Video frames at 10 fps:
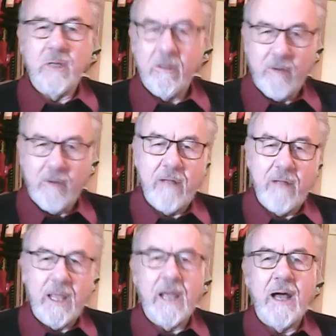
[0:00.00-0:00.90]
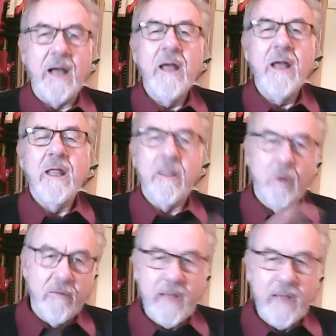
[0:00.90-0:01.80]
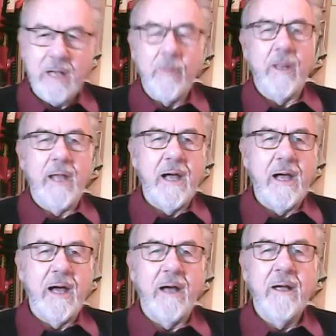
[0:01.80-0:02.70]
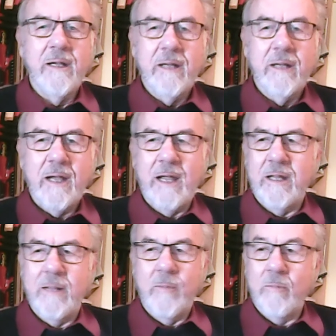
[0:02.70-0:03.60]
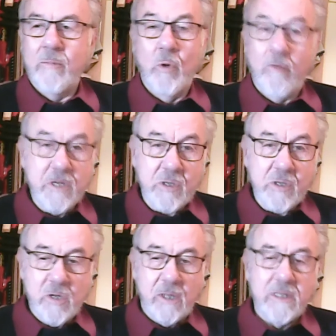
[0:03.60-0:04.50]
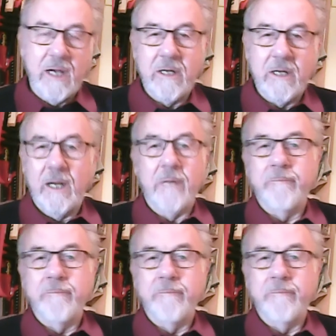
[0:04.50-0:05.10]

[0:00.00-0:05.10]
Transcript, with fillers: The rarer they are, the more valuable they are and the more risks you can take to get them.